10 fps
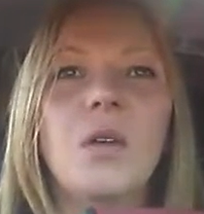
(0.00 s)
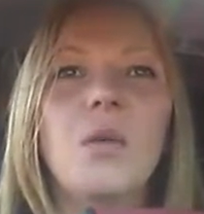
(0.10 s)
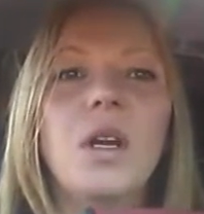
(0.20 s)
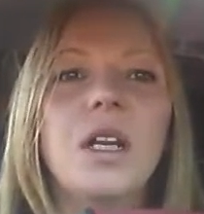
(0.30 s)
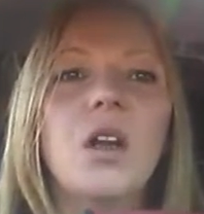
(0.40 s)

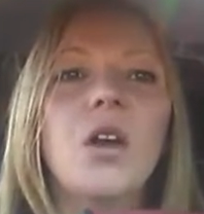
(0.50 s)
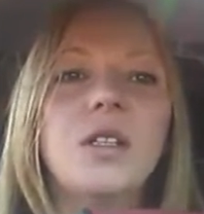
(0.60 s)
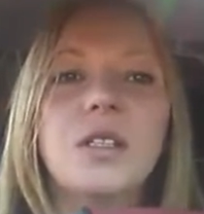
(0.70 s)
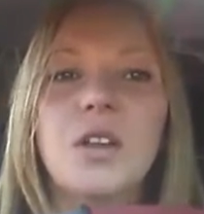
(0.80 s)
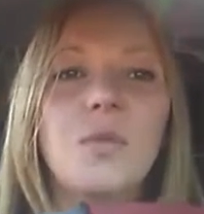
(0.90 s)
when it
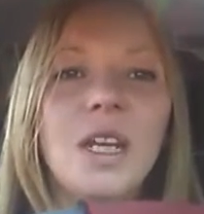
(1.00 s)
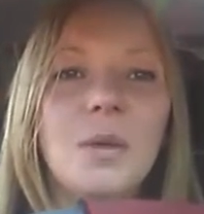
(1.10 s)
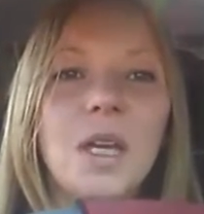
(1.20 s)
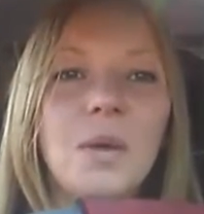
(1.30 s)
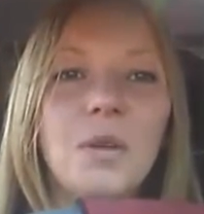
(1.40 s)
hurts so many
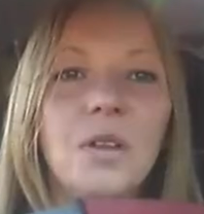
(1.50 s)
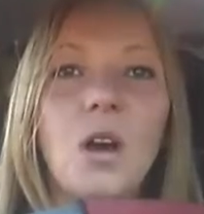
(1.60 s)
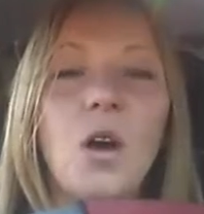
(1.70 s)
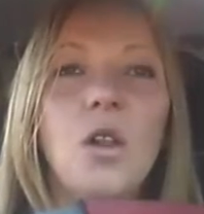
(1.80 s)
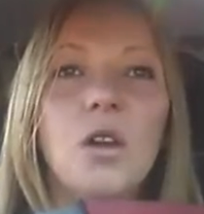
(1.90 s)
people
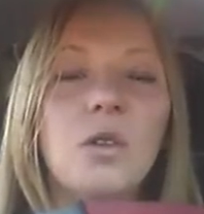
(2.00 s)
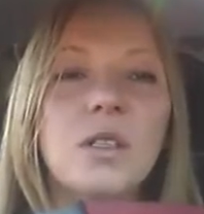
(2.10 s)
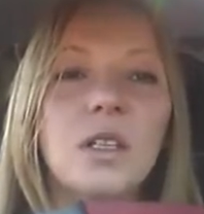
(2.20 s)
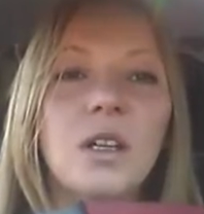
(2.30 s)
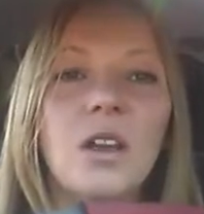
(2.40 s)
all across
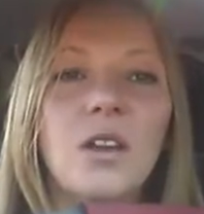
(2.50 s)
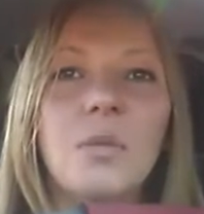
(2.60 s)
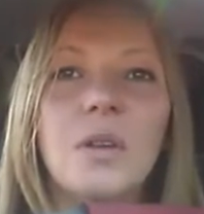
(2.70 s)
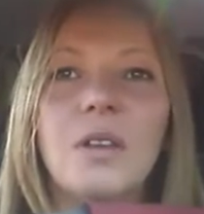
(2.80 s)
the globe.